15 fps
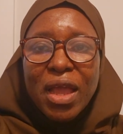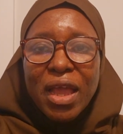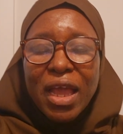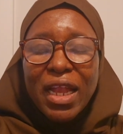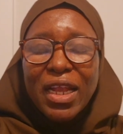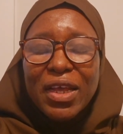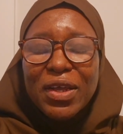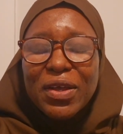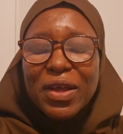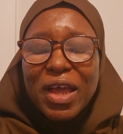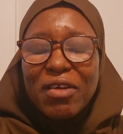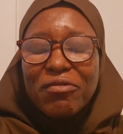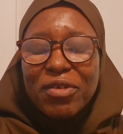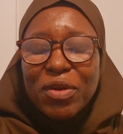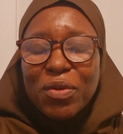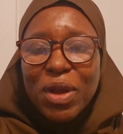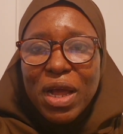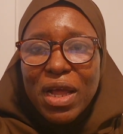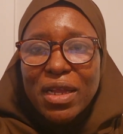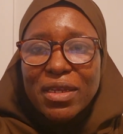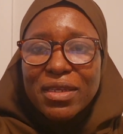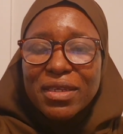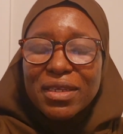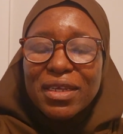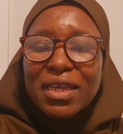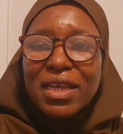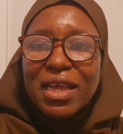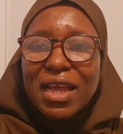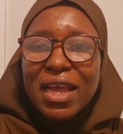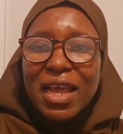Hello, everyone.
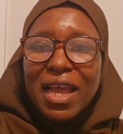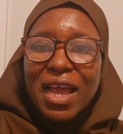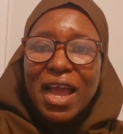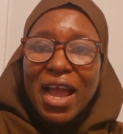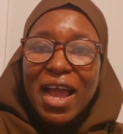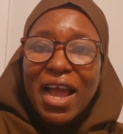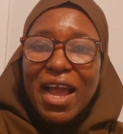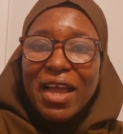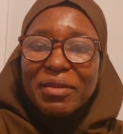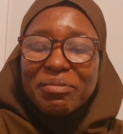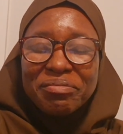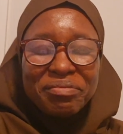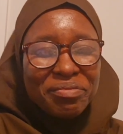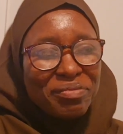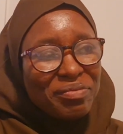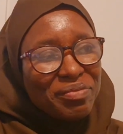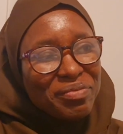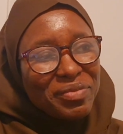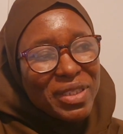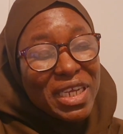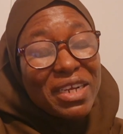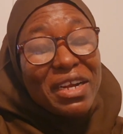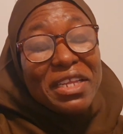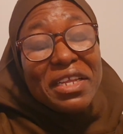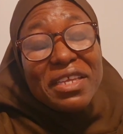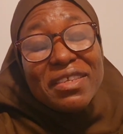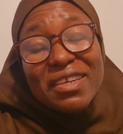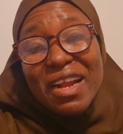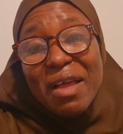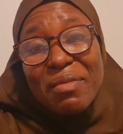The
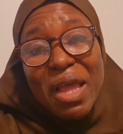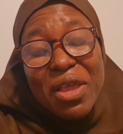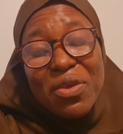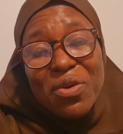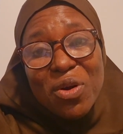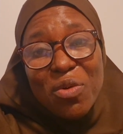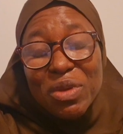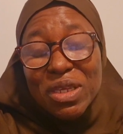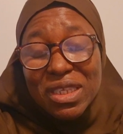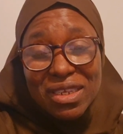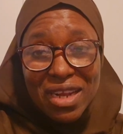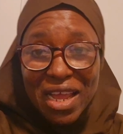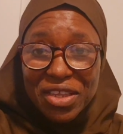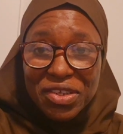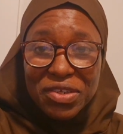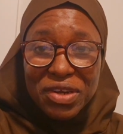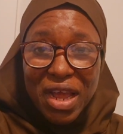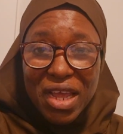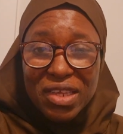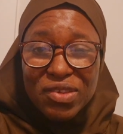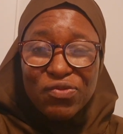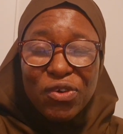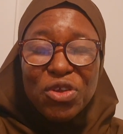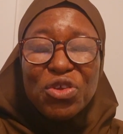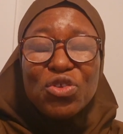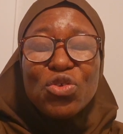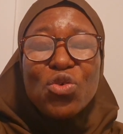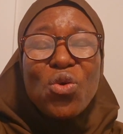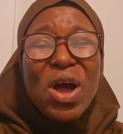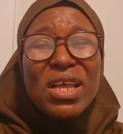greatest crime that you commit in Nigeria is for you
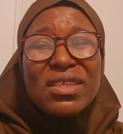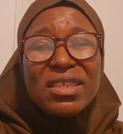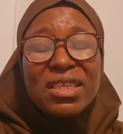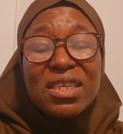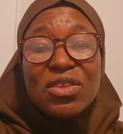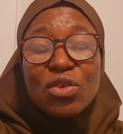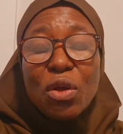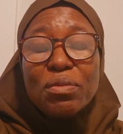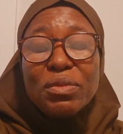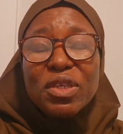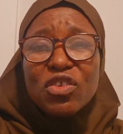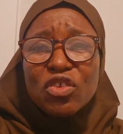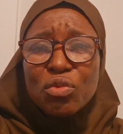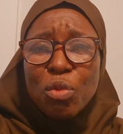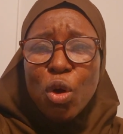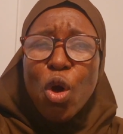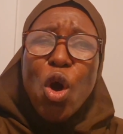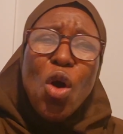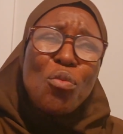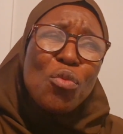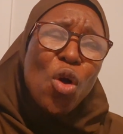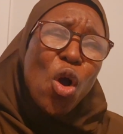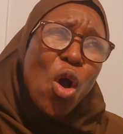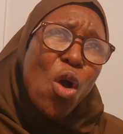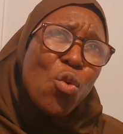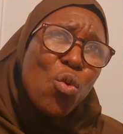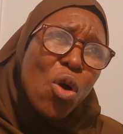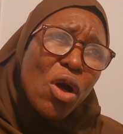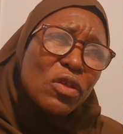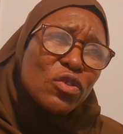to go and steal something small, or
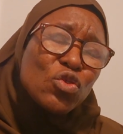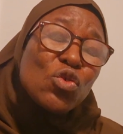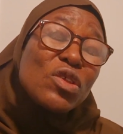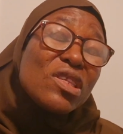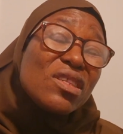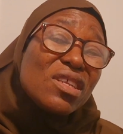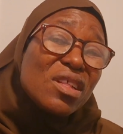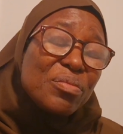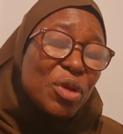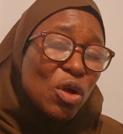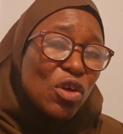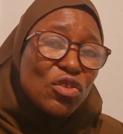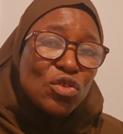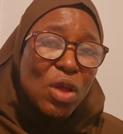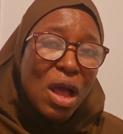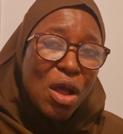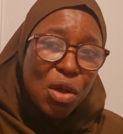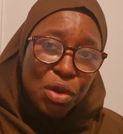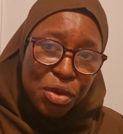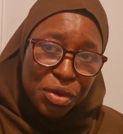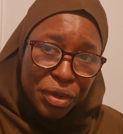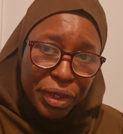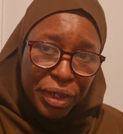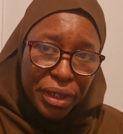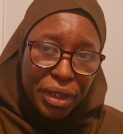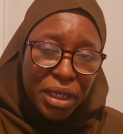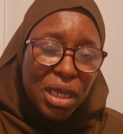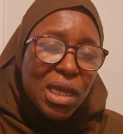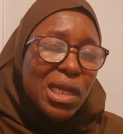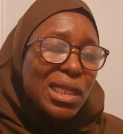worse, to steal because you are hungry.
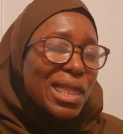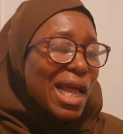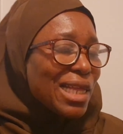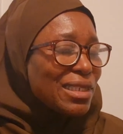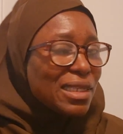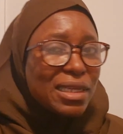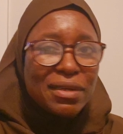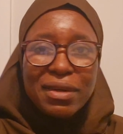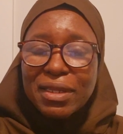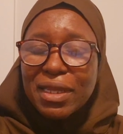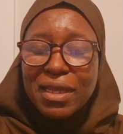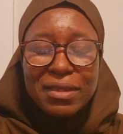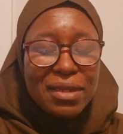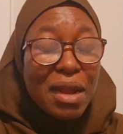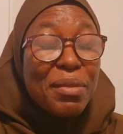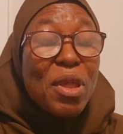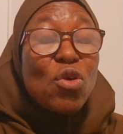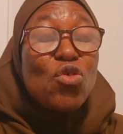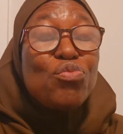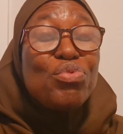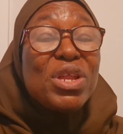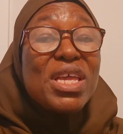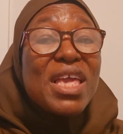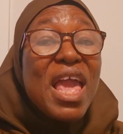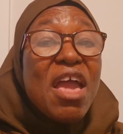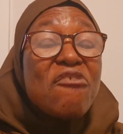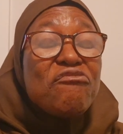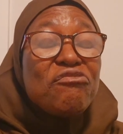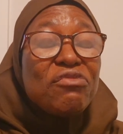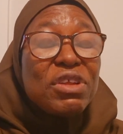That's the greatest crime. They will bring
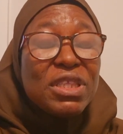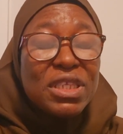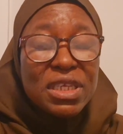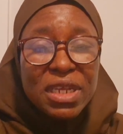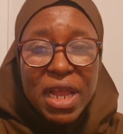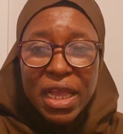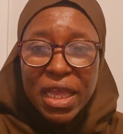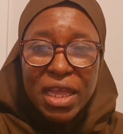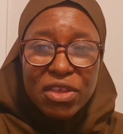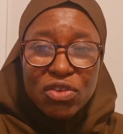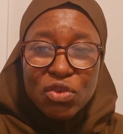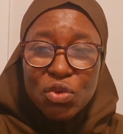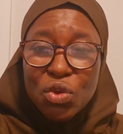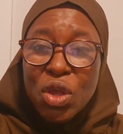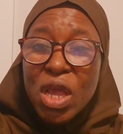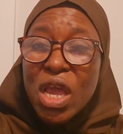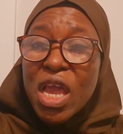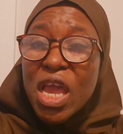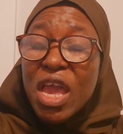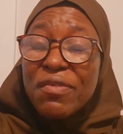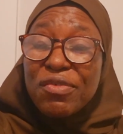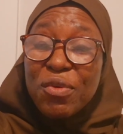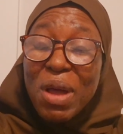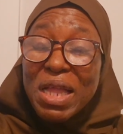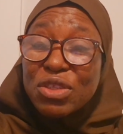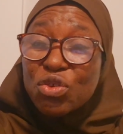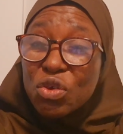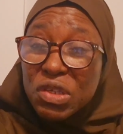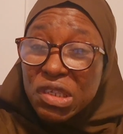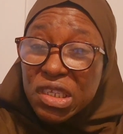everything against you. If you want
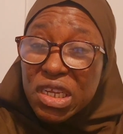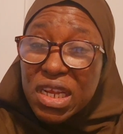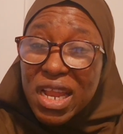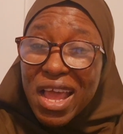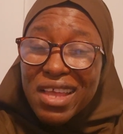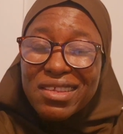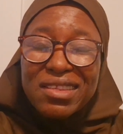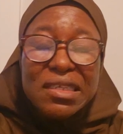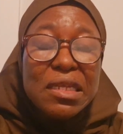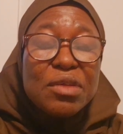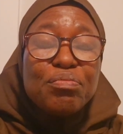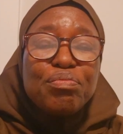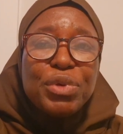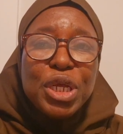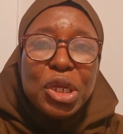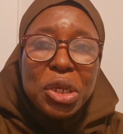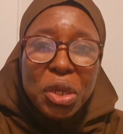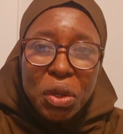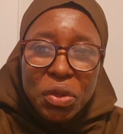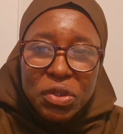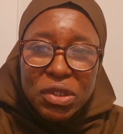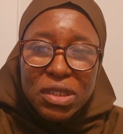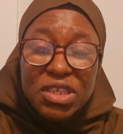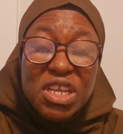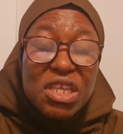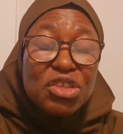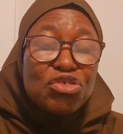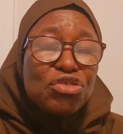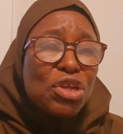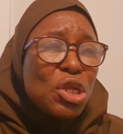to steal, steal billions, steal
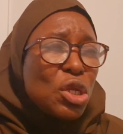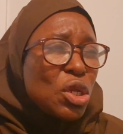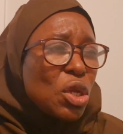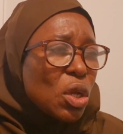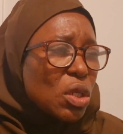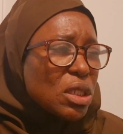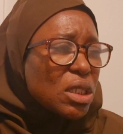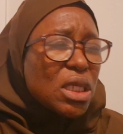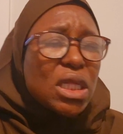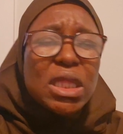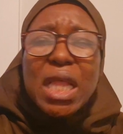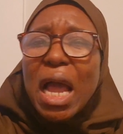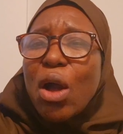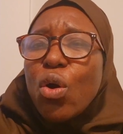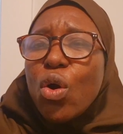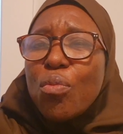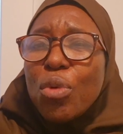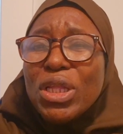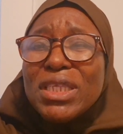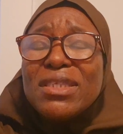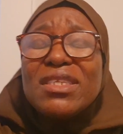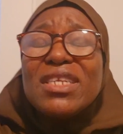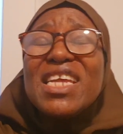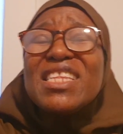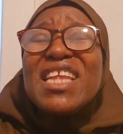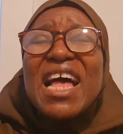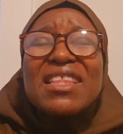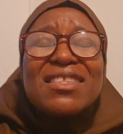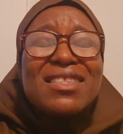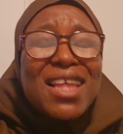trillions, steal their whole money, steal
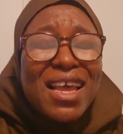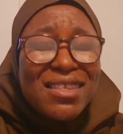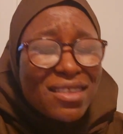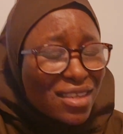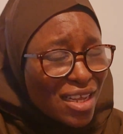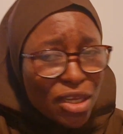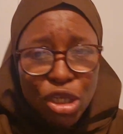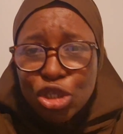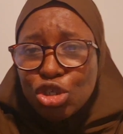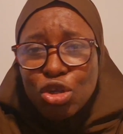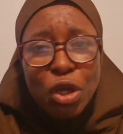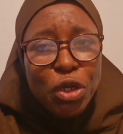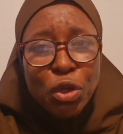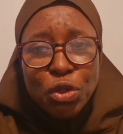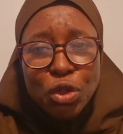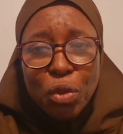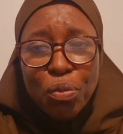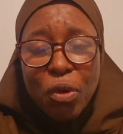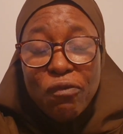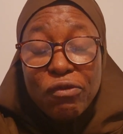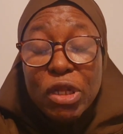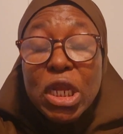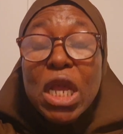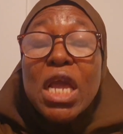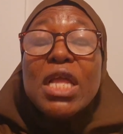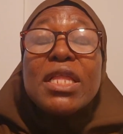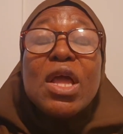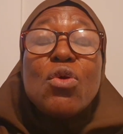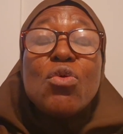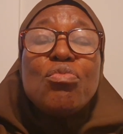their destiny, join on top of it.
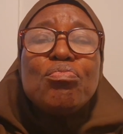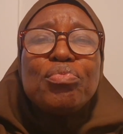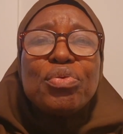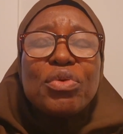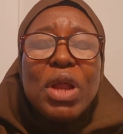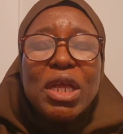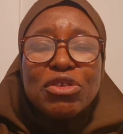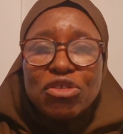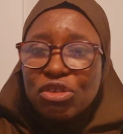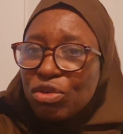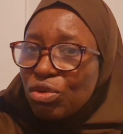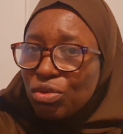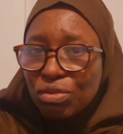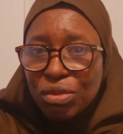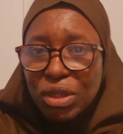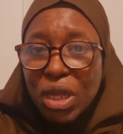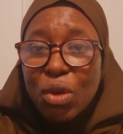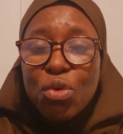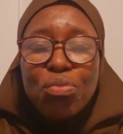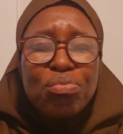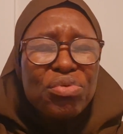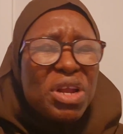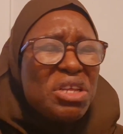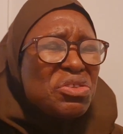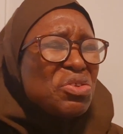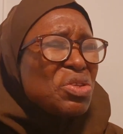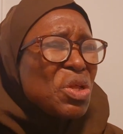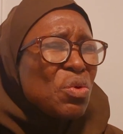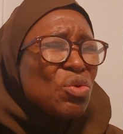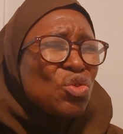They will praise you. They will praise
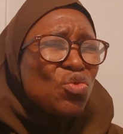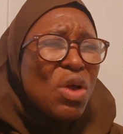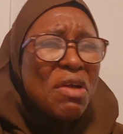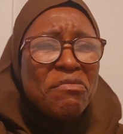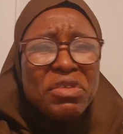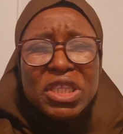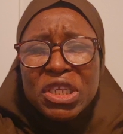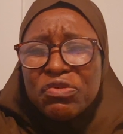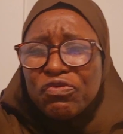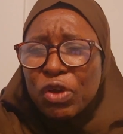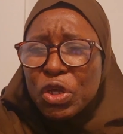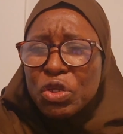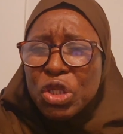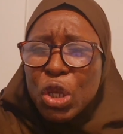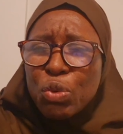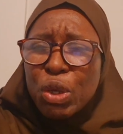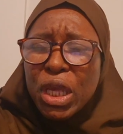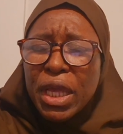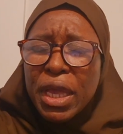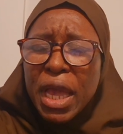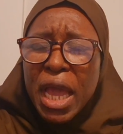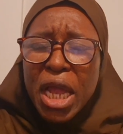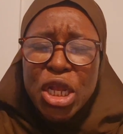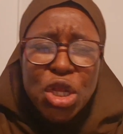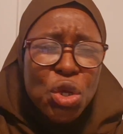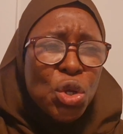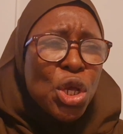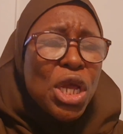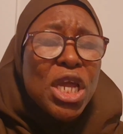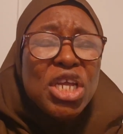you. They will do everything for you. They will hail
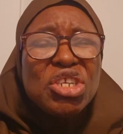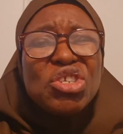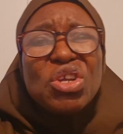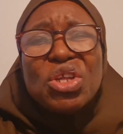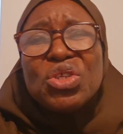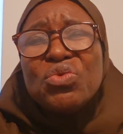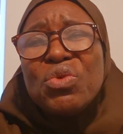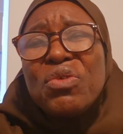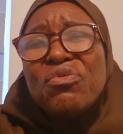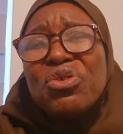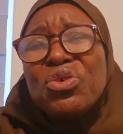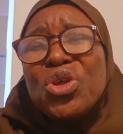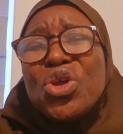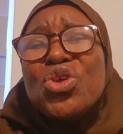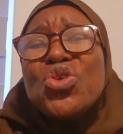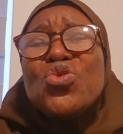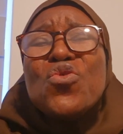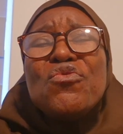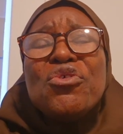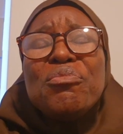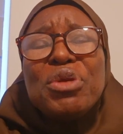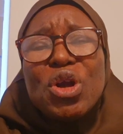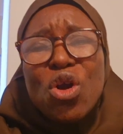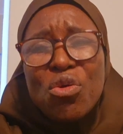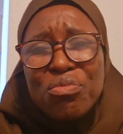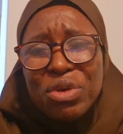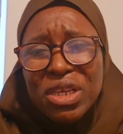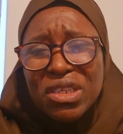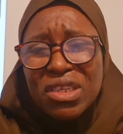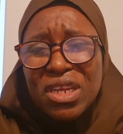you. In short, you even become
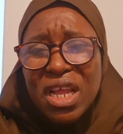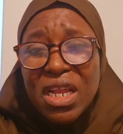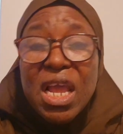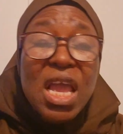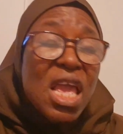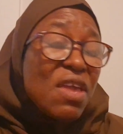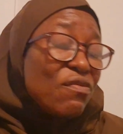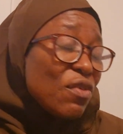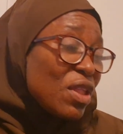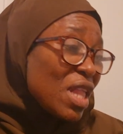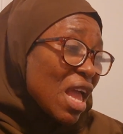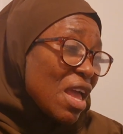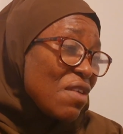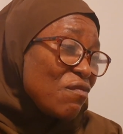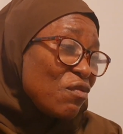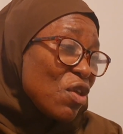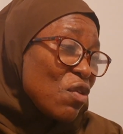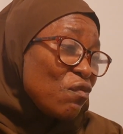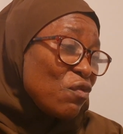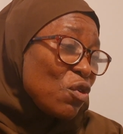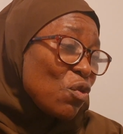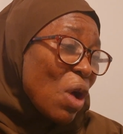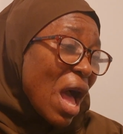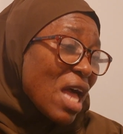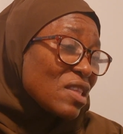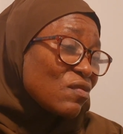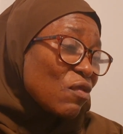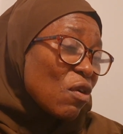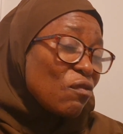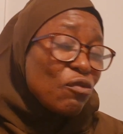president. If you
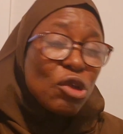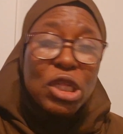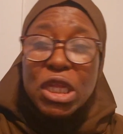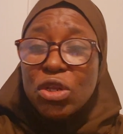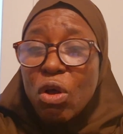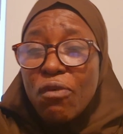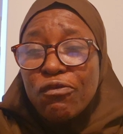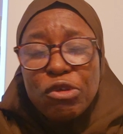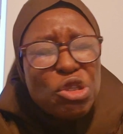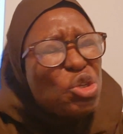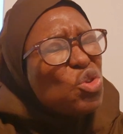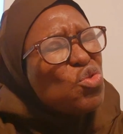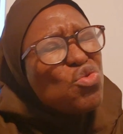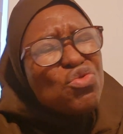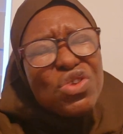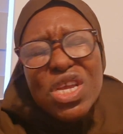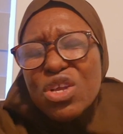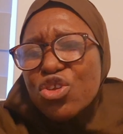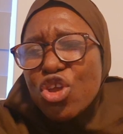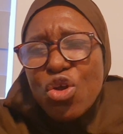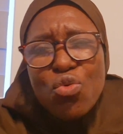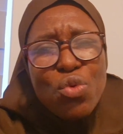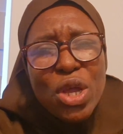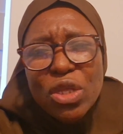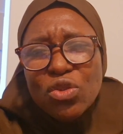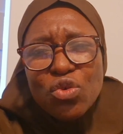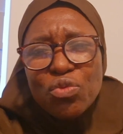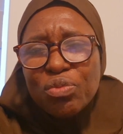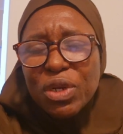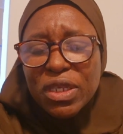ask for vote, they don't vote you. You rig your way
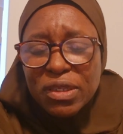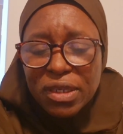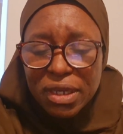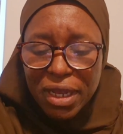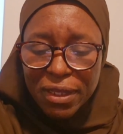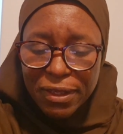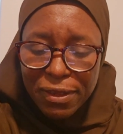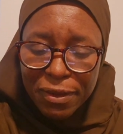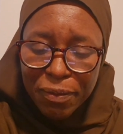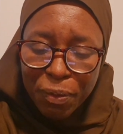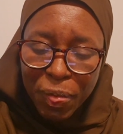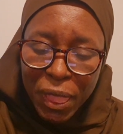into presidency.